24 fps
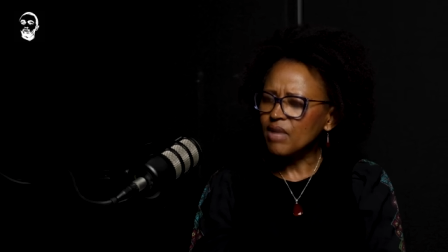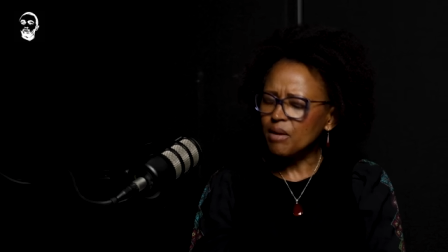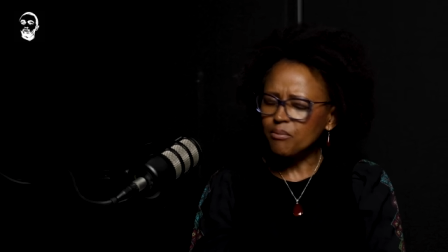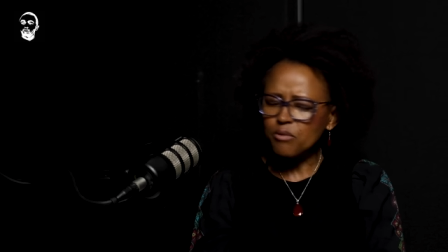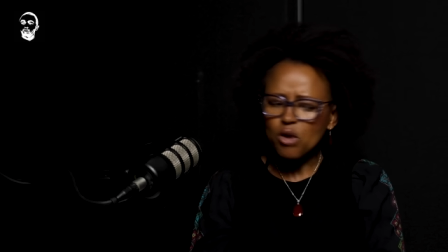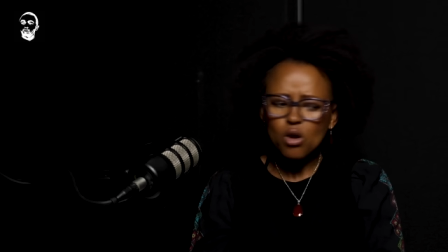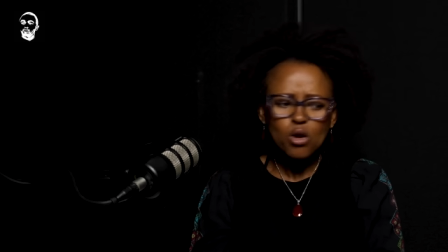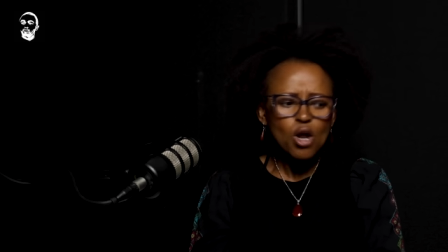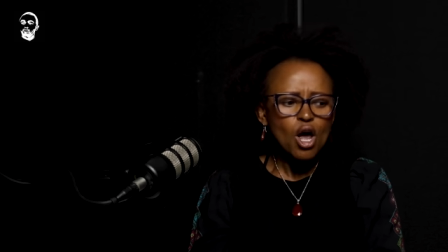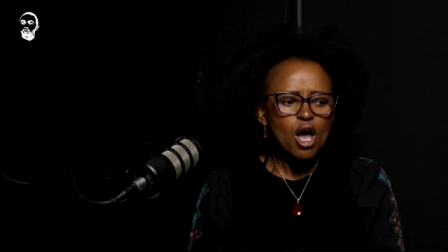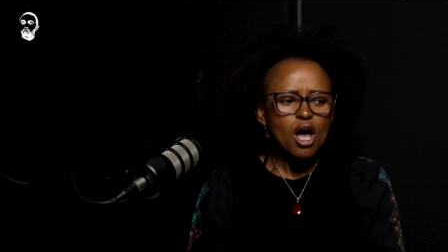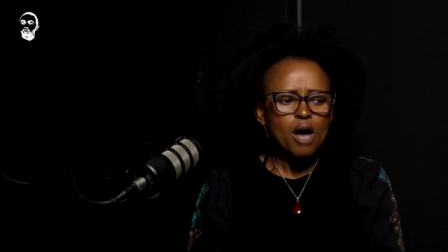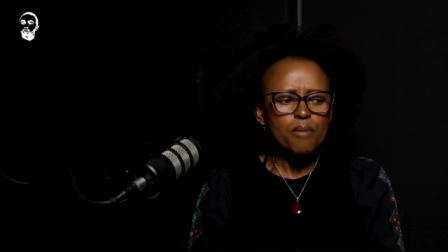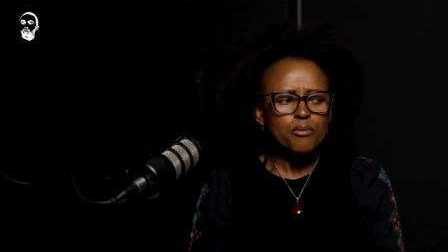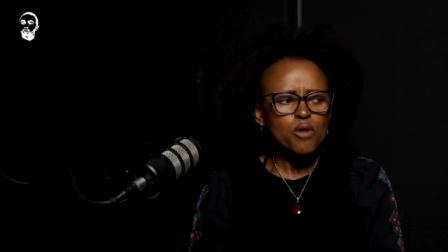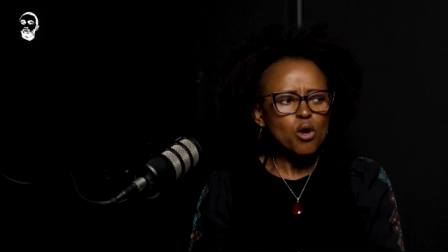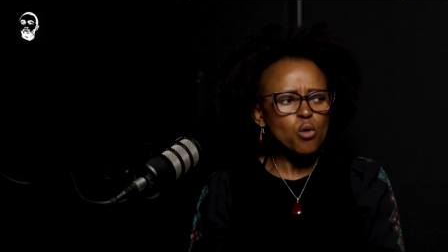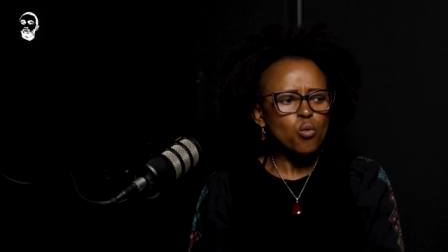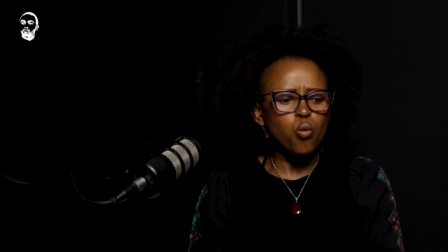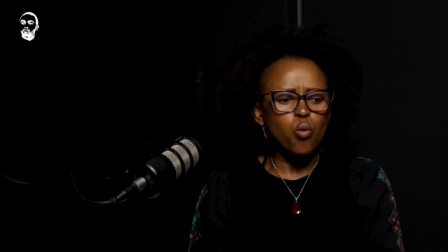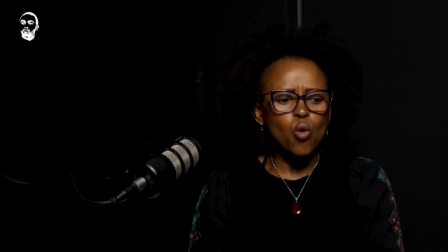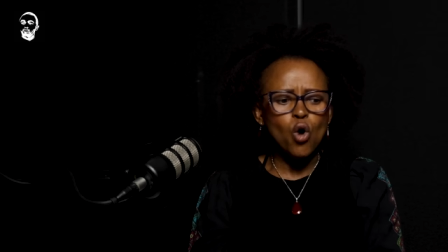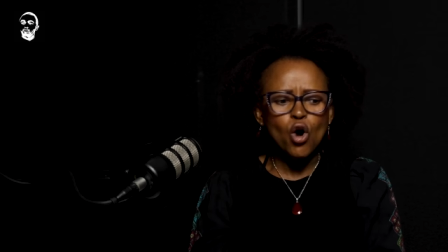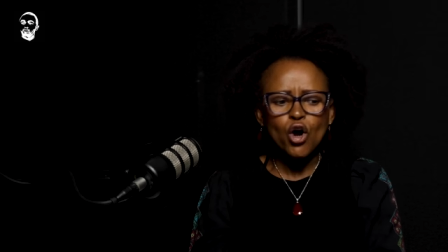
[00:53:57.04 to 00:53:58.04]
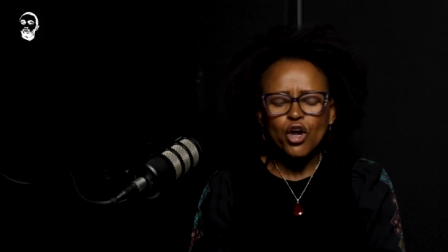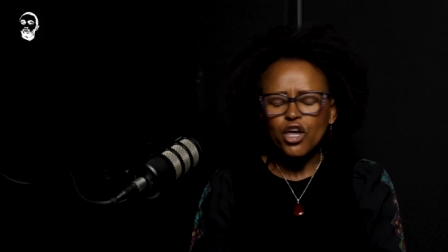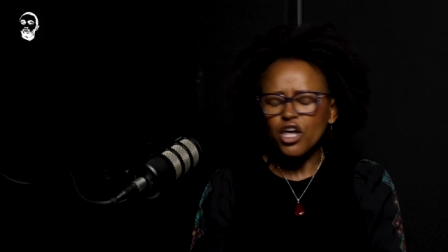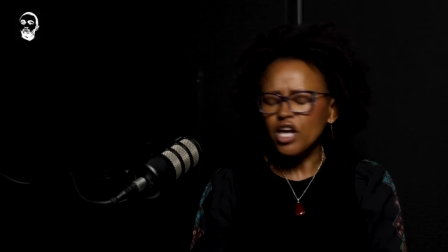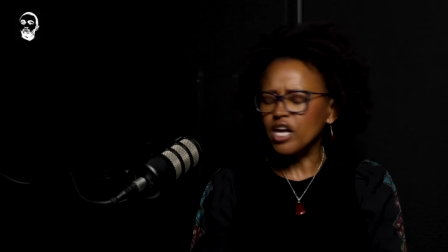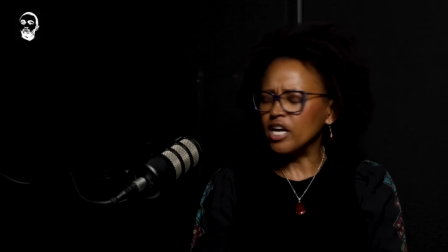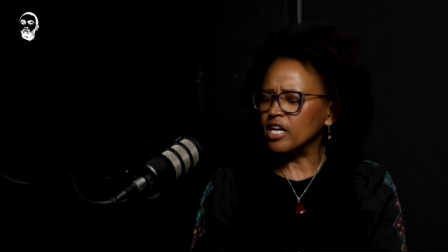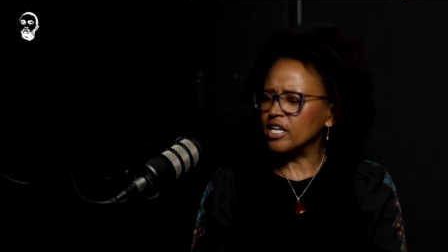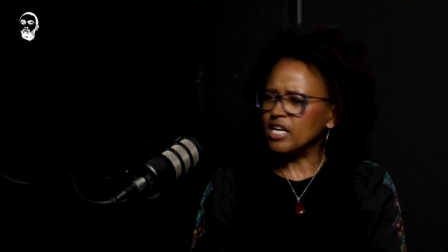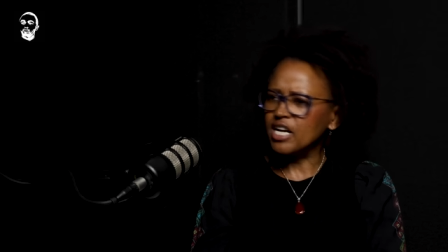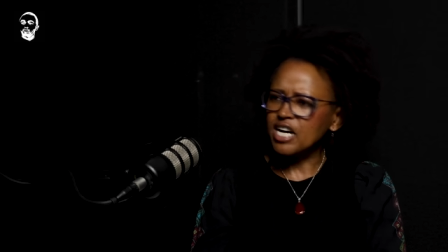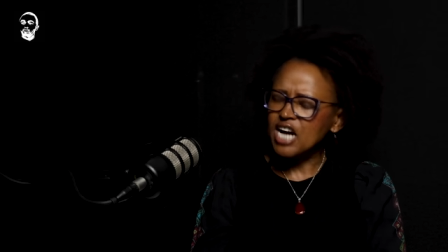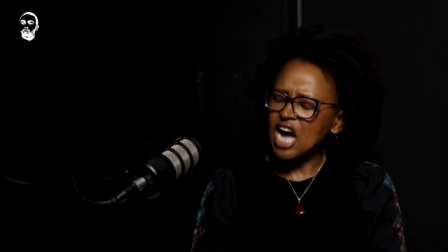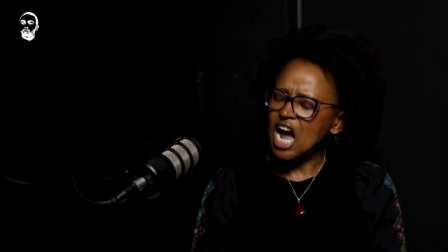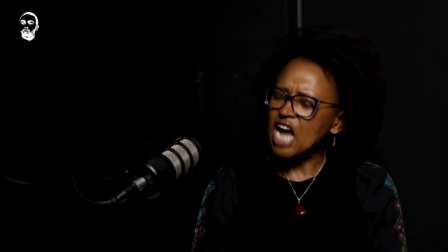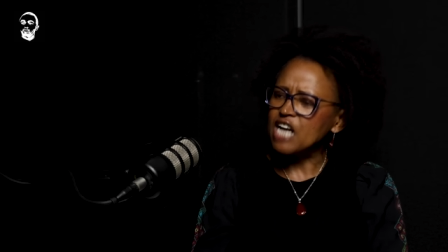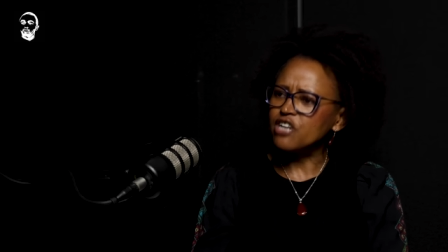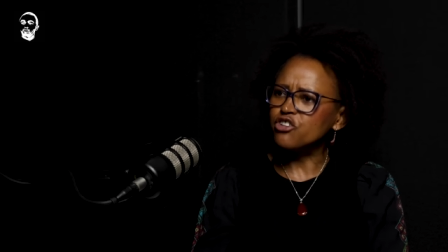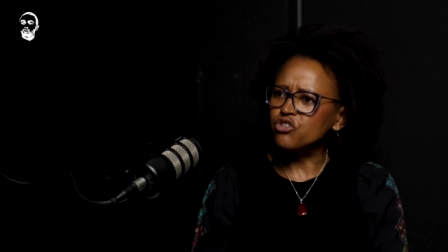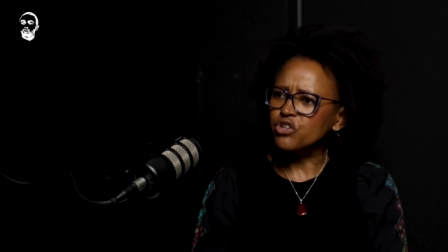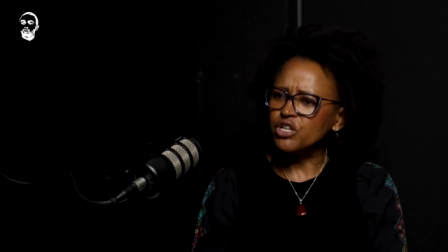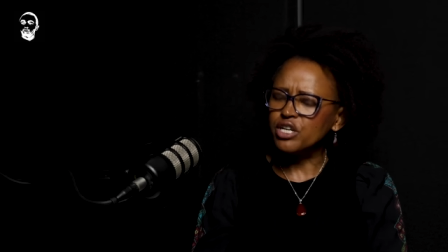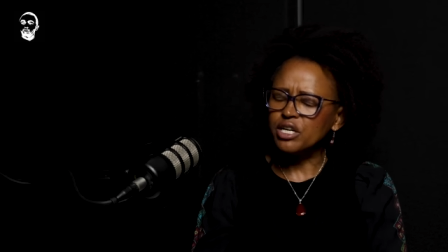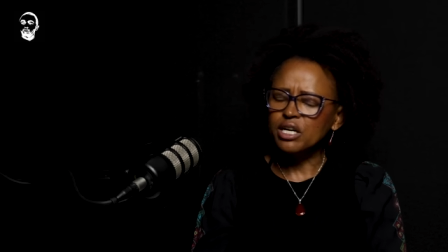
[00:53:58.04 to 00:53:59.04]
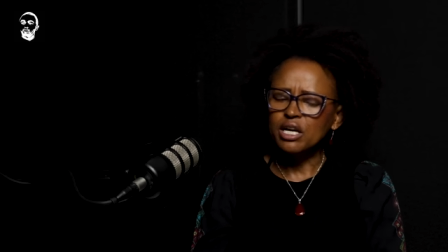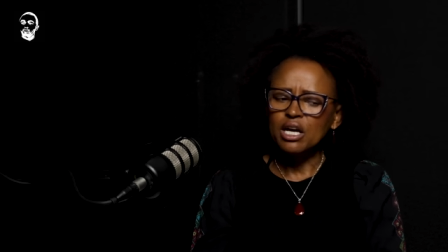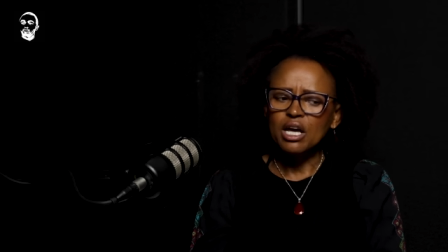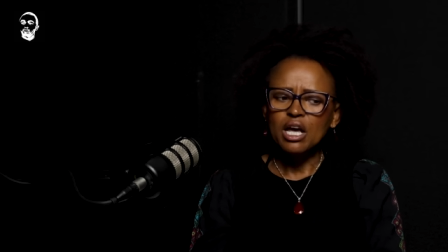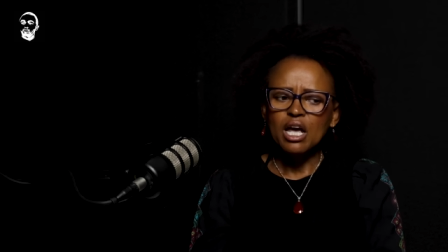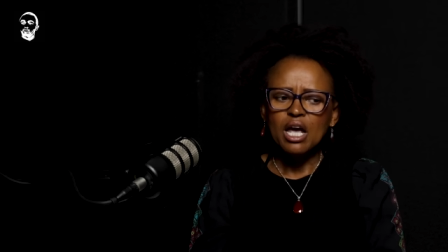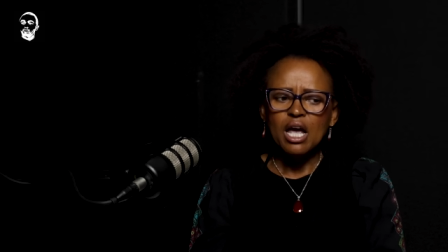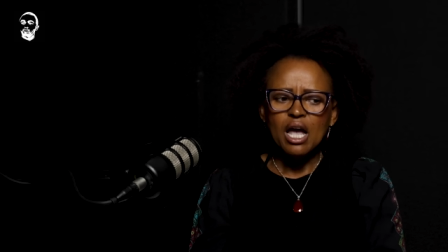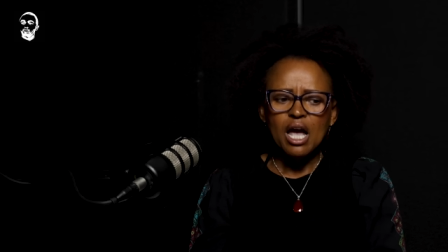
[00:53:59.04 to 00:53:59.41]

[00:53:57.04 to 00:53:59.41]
I'm not I'm not working in a country